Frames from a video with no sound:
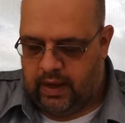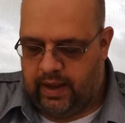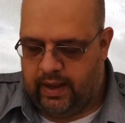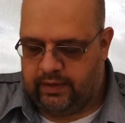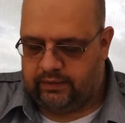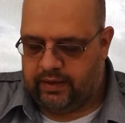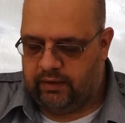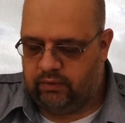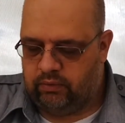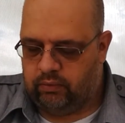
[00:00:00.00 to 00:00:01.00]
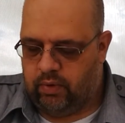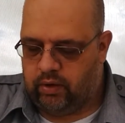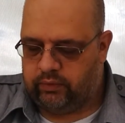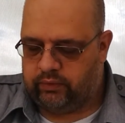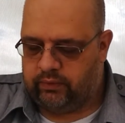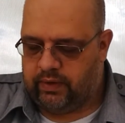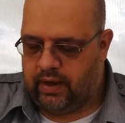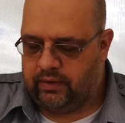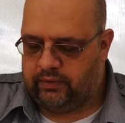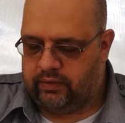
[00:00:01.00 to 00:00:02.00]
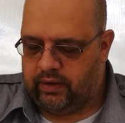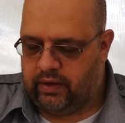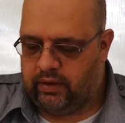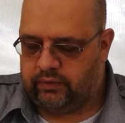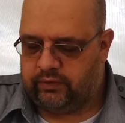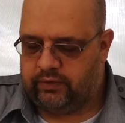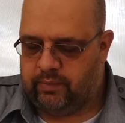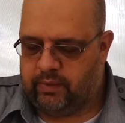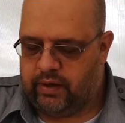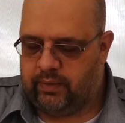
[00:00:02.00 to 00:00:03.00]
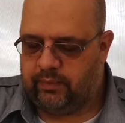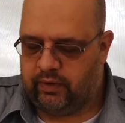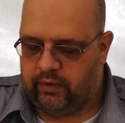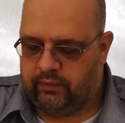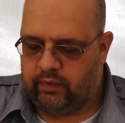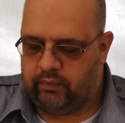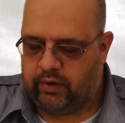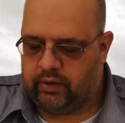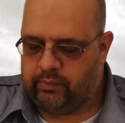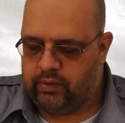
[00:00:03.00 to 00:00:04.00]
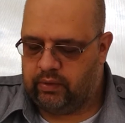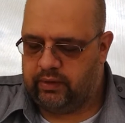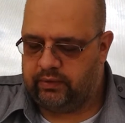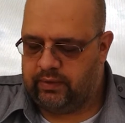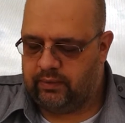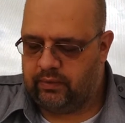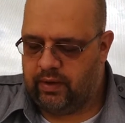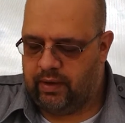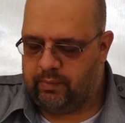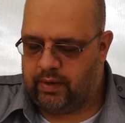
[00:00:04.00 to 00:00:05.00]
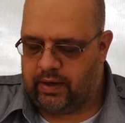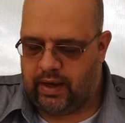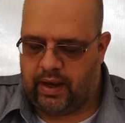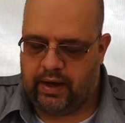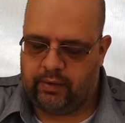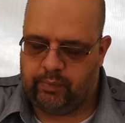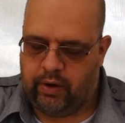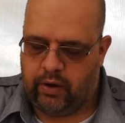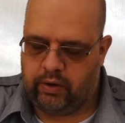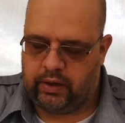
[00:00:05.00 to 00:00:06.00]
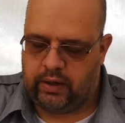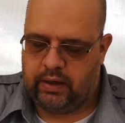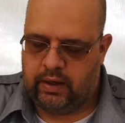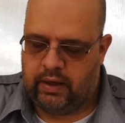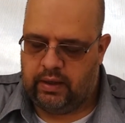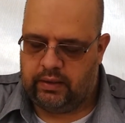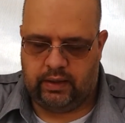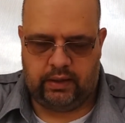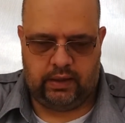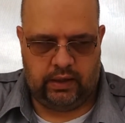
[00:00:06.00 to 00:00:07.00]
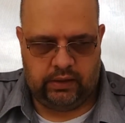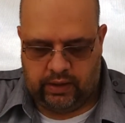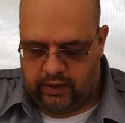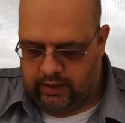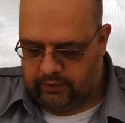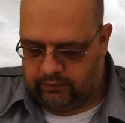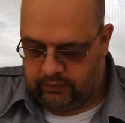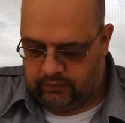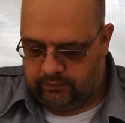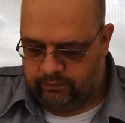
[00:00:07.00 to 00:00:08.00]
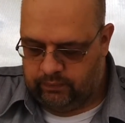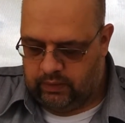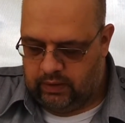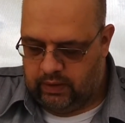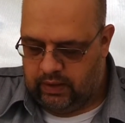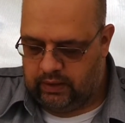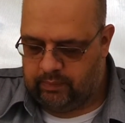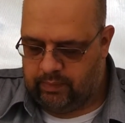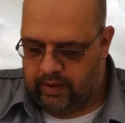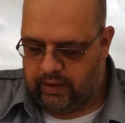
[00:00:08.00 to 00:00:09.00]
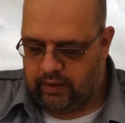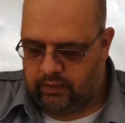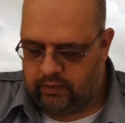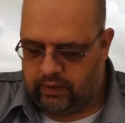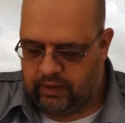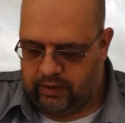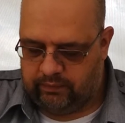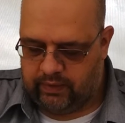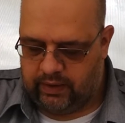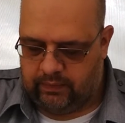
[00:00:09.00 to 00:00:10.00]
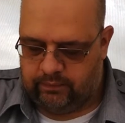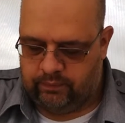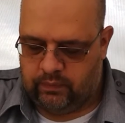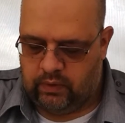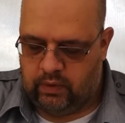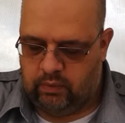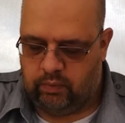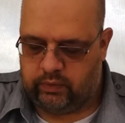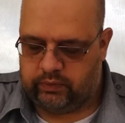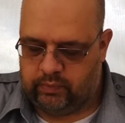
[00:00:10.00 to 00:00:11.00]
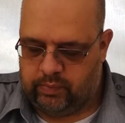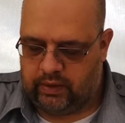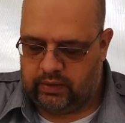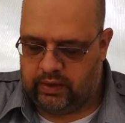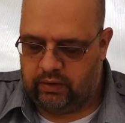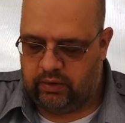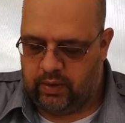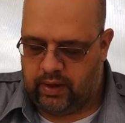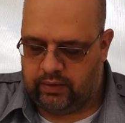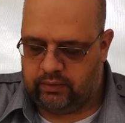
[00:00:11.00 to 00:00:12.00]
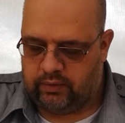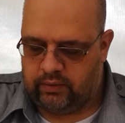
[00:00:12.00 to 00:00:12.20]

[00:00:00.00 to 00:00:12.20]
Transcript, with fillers: As Daniel Wallace of Dallas Theological Seminary observed, readability seems to have been a higher priority than anything else in the making of the NIV. What's the big deal, you ask?